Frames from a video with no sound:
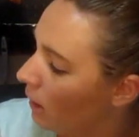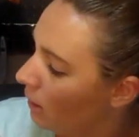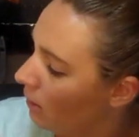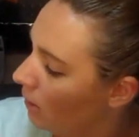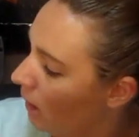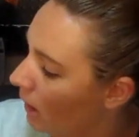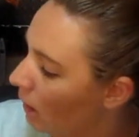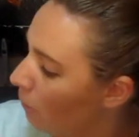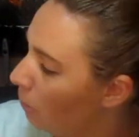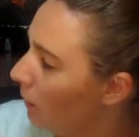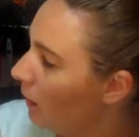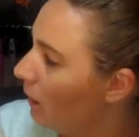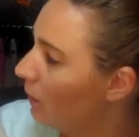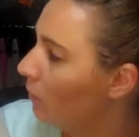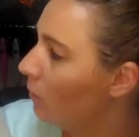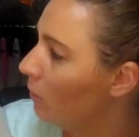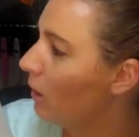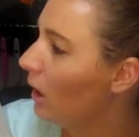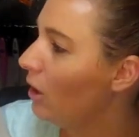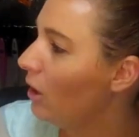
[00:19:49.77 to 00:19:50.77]
Dining plan
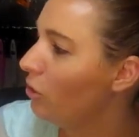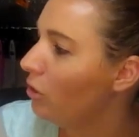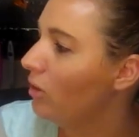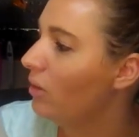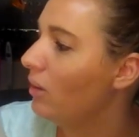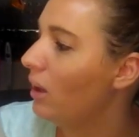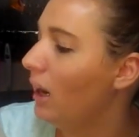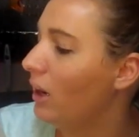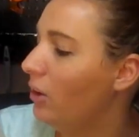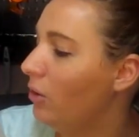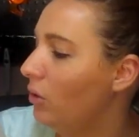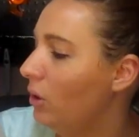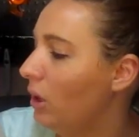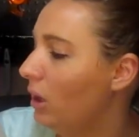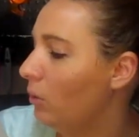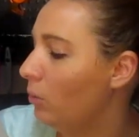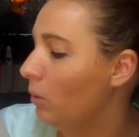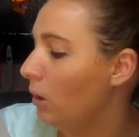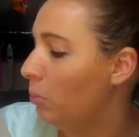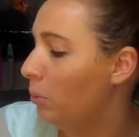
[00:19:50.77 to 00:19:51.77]
locations, and I do need
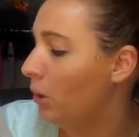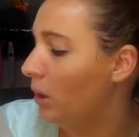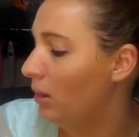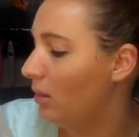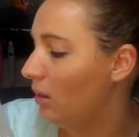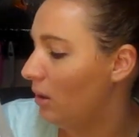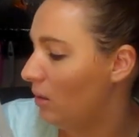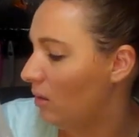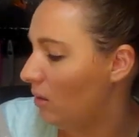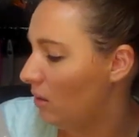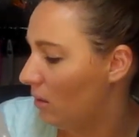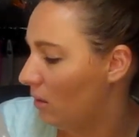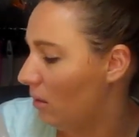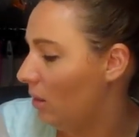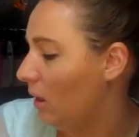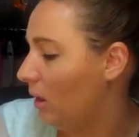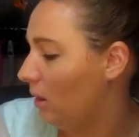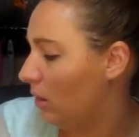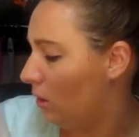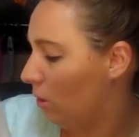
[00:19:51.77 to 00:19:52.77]
to reprint this,
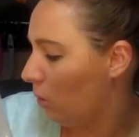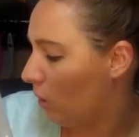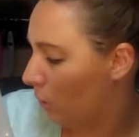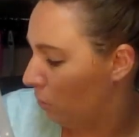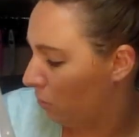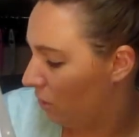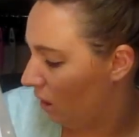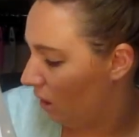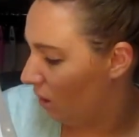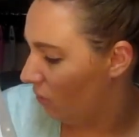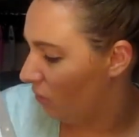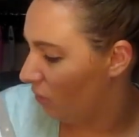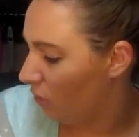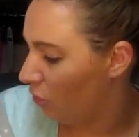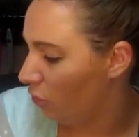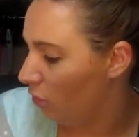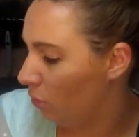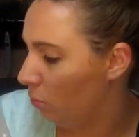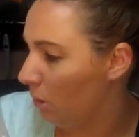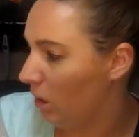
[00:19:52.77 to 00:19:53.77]
the new updated
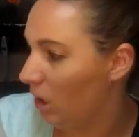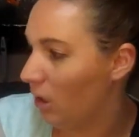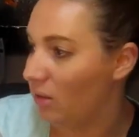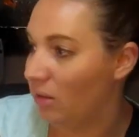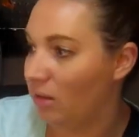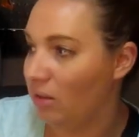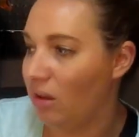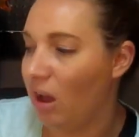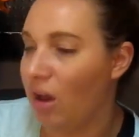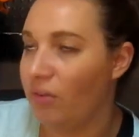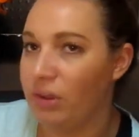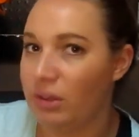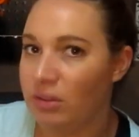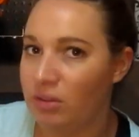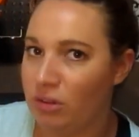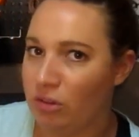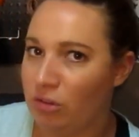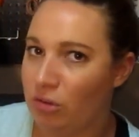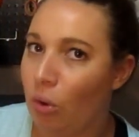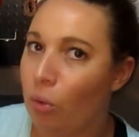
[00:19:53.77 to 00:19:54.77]
version, because it's
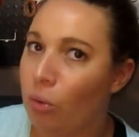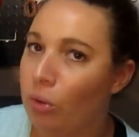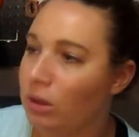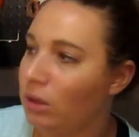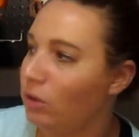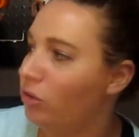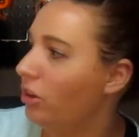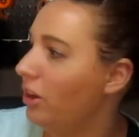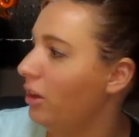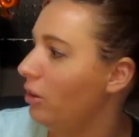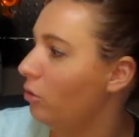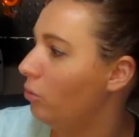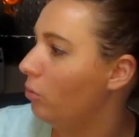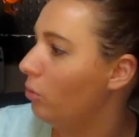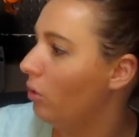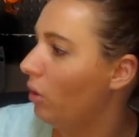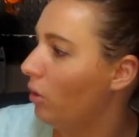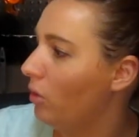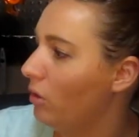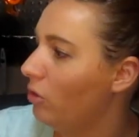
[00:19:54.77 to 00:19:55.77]
obviously totally changed
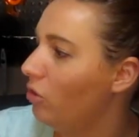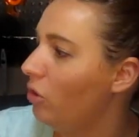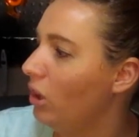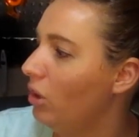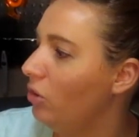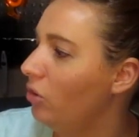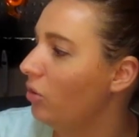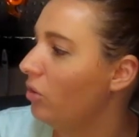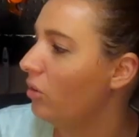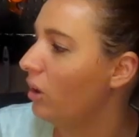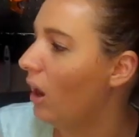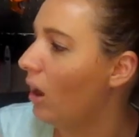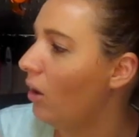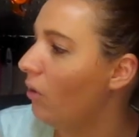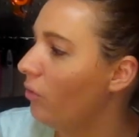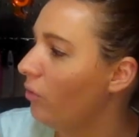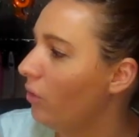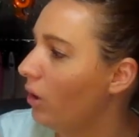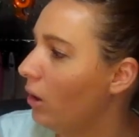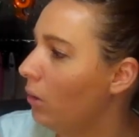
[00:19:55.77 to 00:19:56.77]
with all the changes
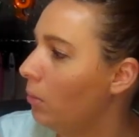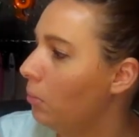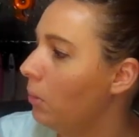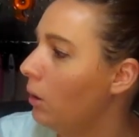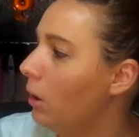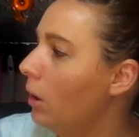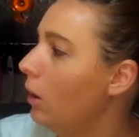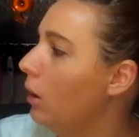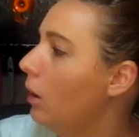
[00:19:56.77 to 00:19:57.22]
now from